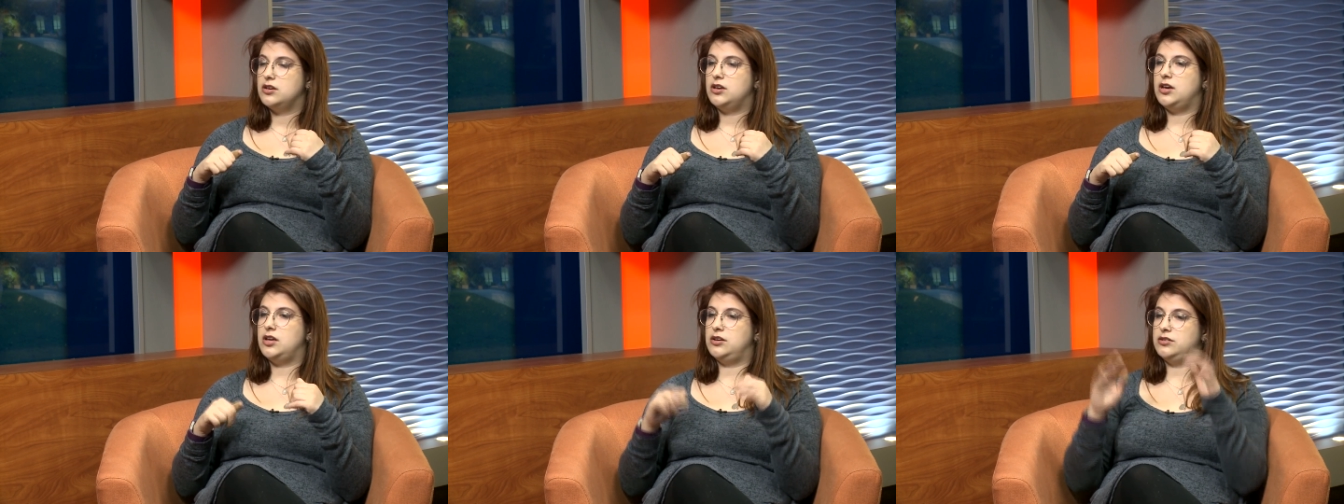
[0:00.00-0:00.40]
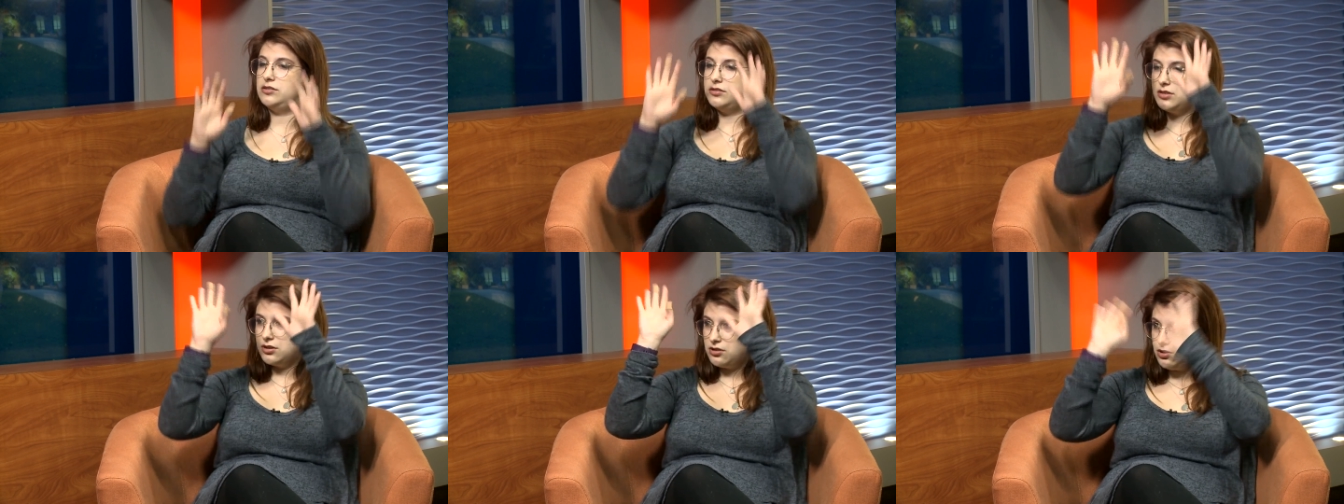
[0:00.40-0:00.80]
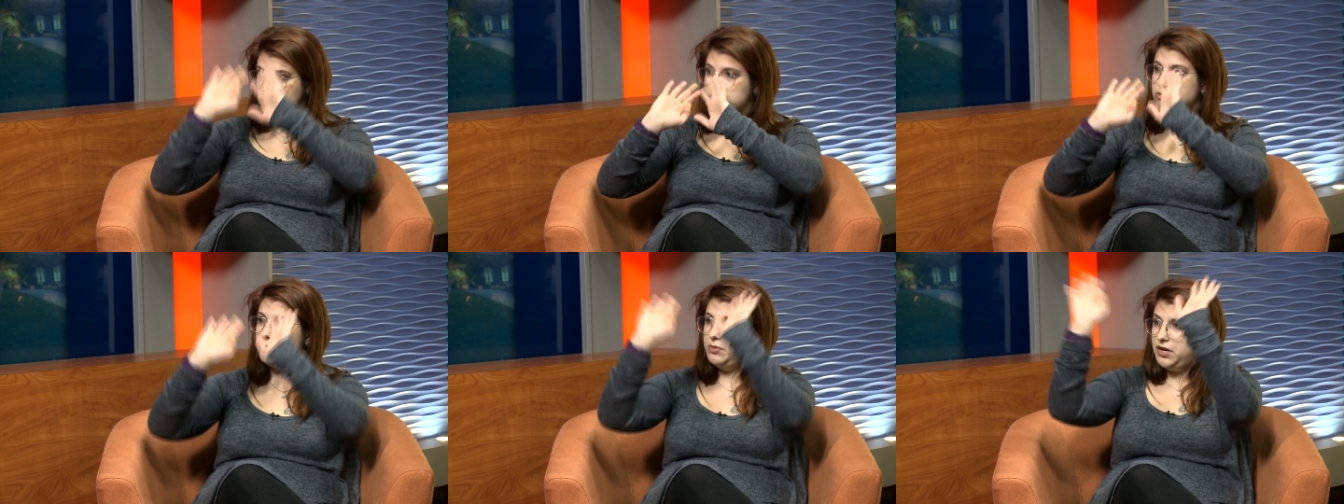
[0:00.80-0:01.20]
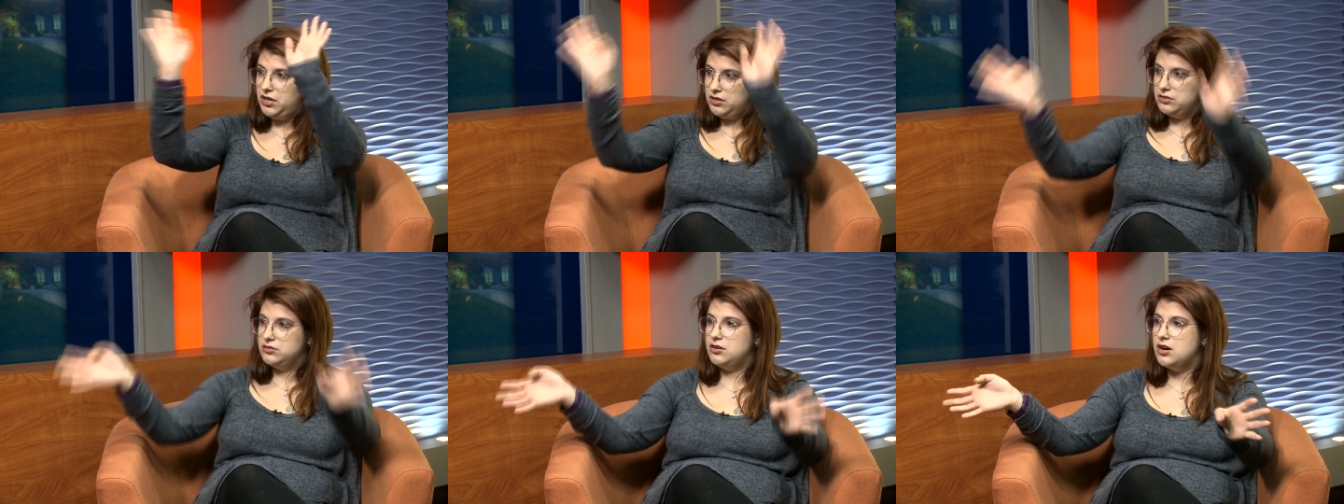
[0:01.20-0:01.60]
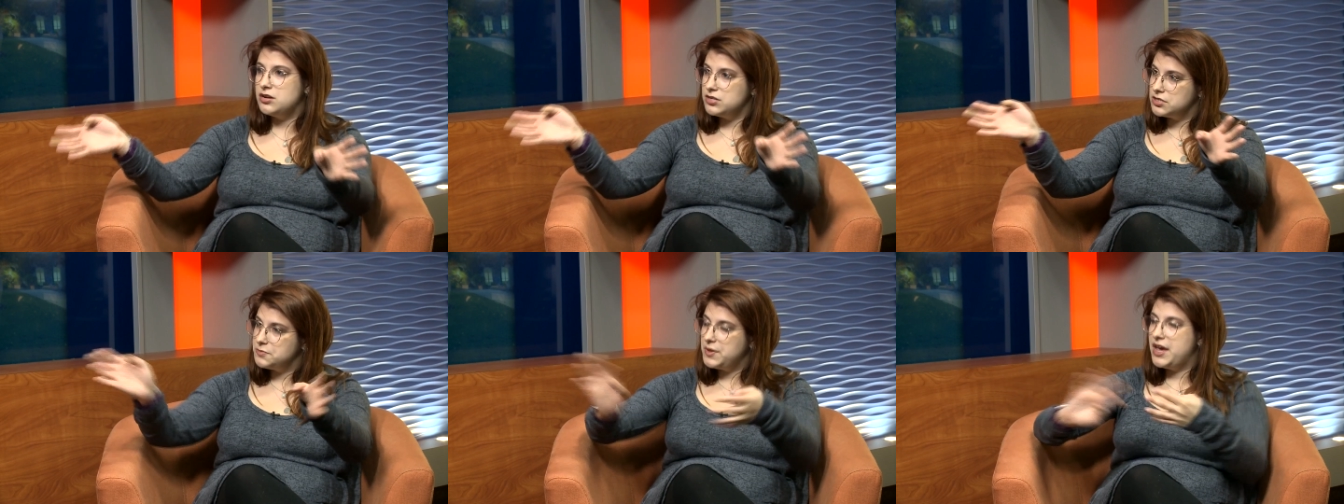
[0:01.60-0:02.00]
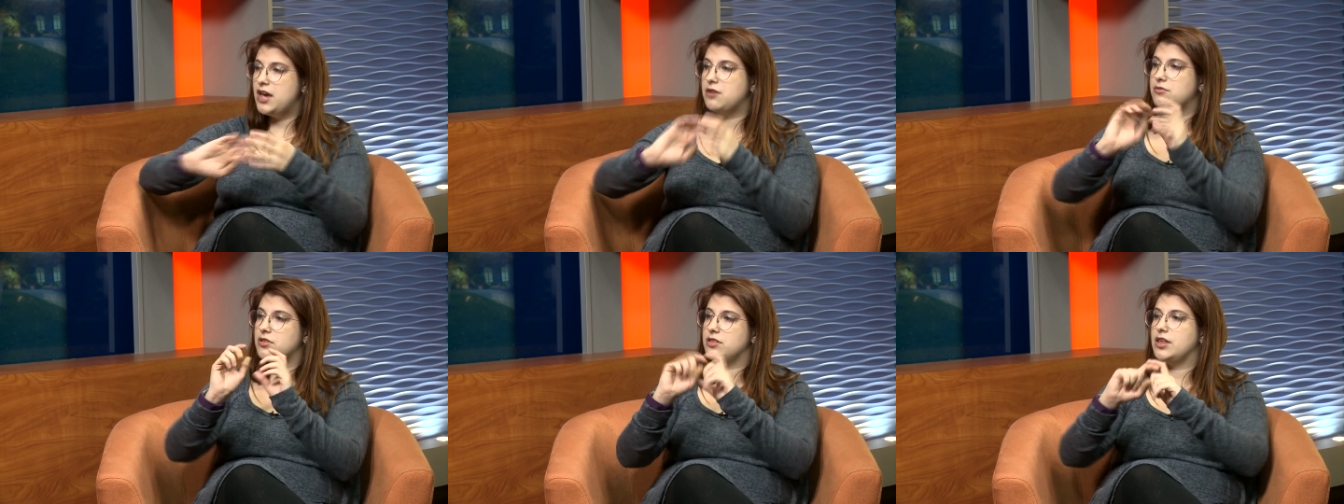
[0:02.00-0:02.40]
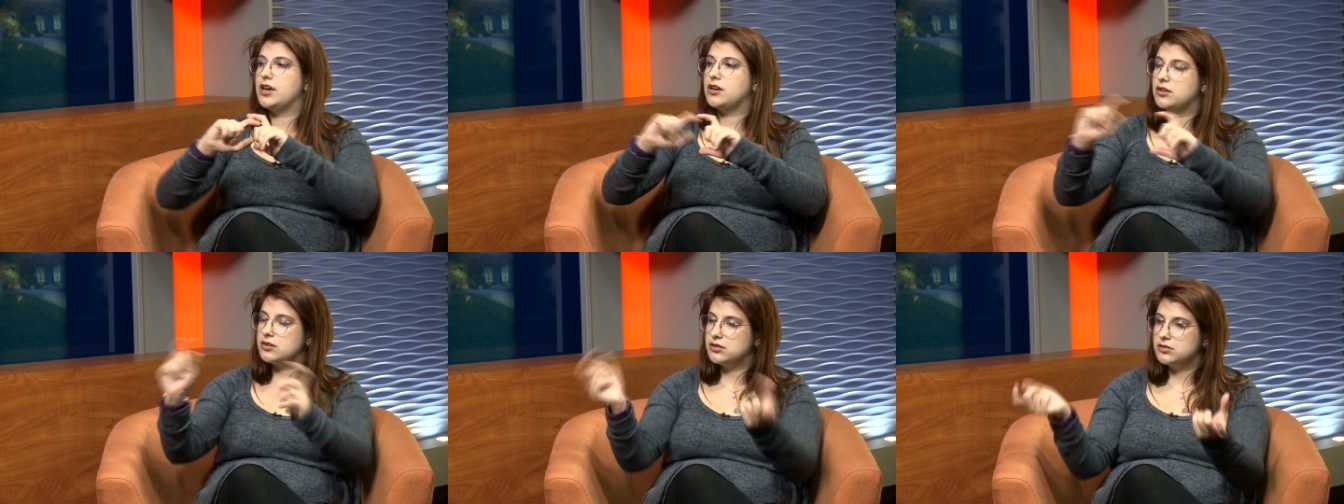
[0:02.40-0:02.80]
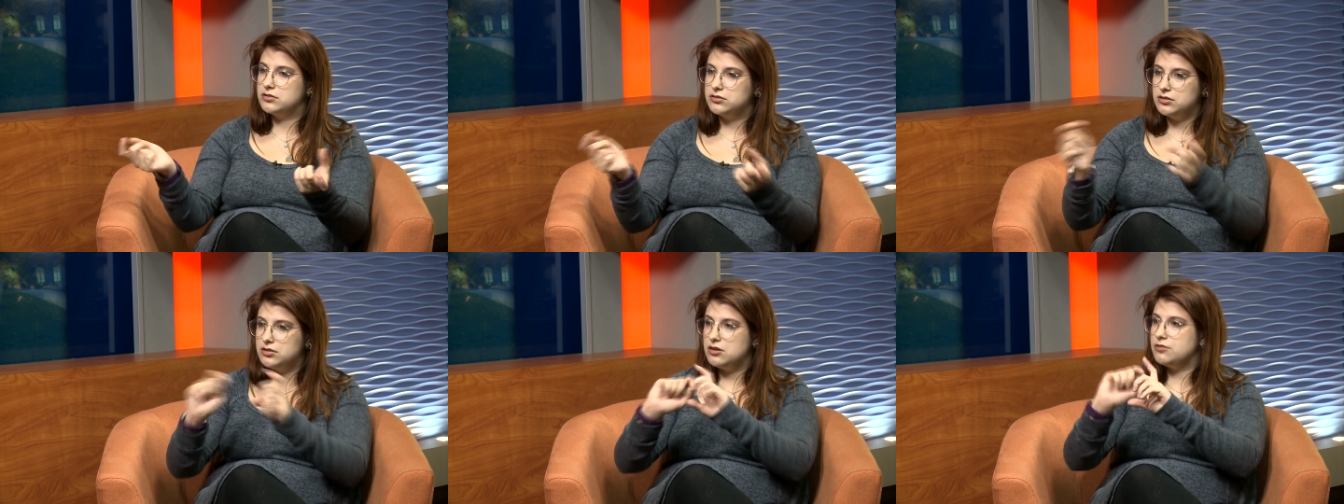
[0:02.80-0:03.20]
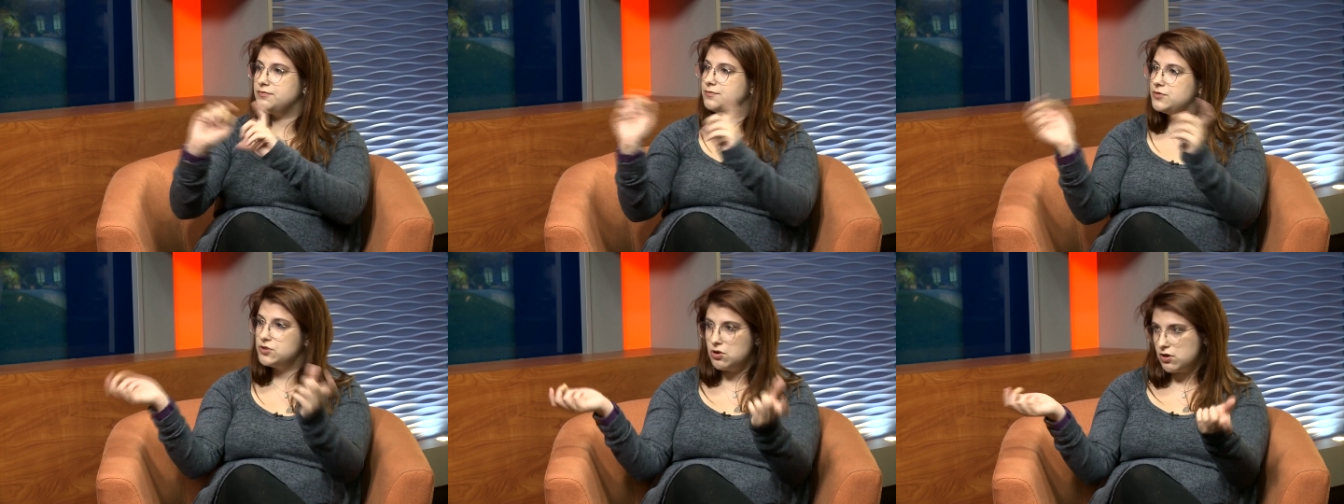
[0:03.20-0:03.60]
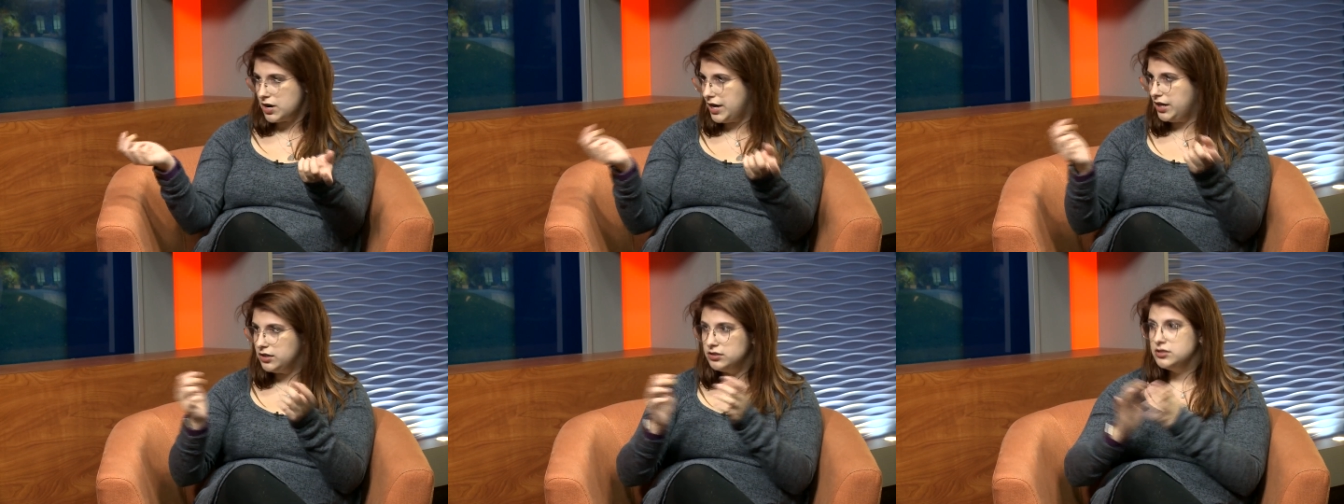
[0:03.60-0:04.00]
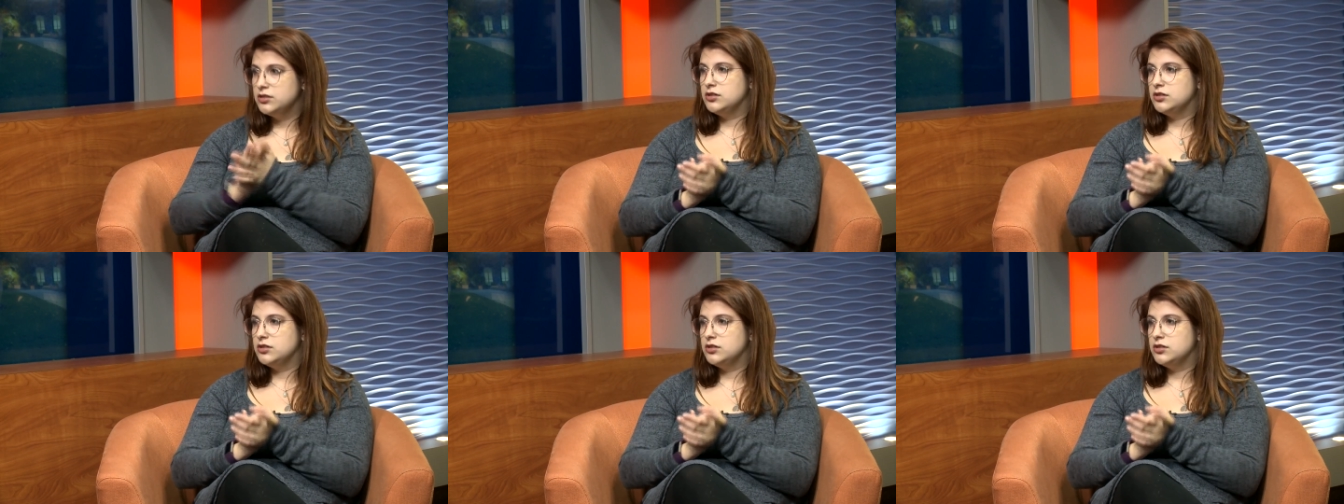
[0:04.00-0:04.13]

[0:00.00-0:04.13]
And the clothes will be on display with like a story.